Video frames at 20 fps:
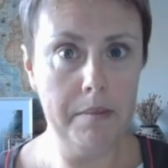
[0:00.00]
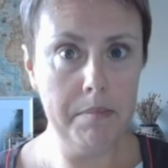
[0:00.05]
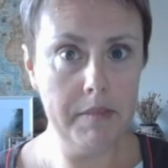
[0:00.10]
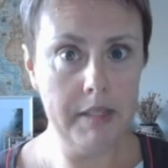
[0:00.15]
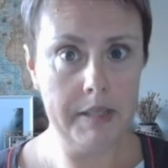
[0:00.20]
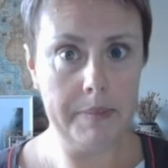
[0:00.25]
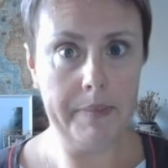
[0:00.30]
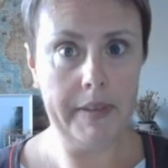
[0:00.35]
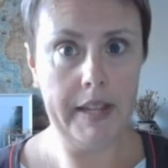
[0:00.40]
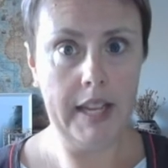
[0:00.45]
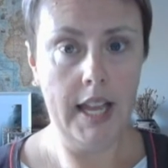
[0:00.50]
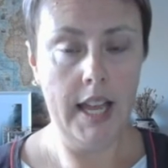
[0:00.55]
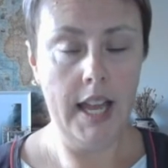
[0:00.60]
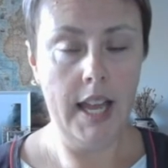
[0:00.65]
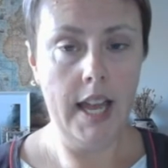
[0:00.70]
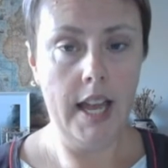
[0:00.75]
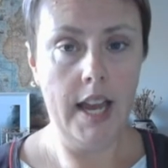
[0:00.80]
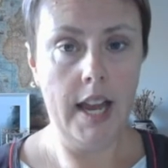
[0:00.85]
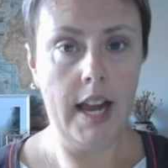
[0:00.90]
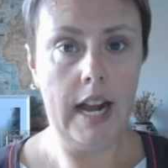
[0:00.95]
their team
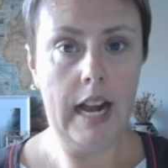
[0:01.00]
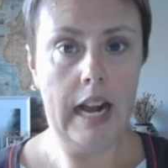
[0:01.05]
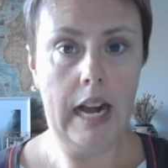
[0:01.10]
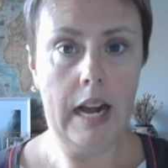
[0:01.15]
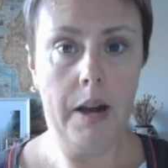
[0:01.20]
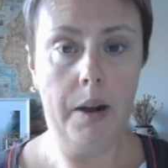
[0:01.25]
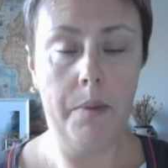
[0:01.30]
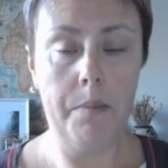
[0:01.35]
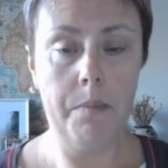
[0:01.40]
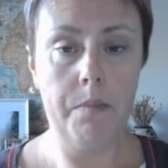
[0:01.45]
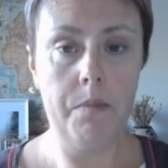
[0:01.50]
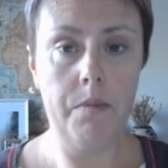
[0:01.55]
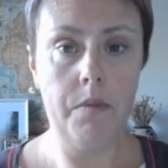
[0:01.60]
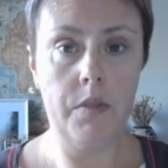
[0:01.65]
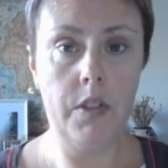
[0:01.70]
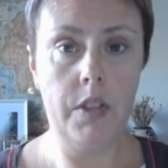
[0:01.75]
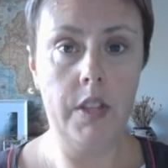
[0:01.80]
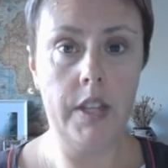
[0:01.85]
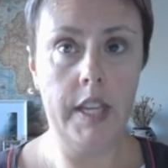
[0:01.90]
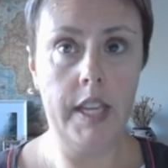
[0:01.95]
colours are black
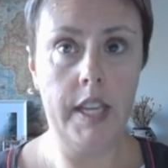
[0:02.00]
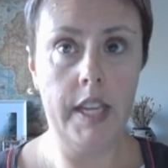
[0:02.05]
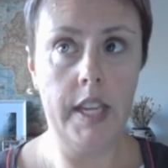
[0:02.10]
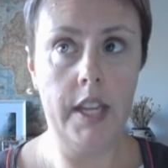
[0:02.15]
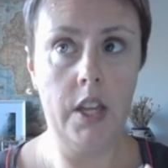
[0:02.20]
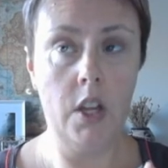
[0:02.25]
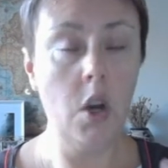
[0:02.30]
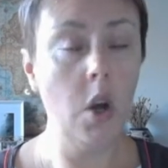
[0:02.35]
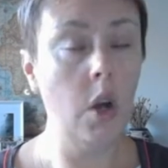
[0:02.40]
and white,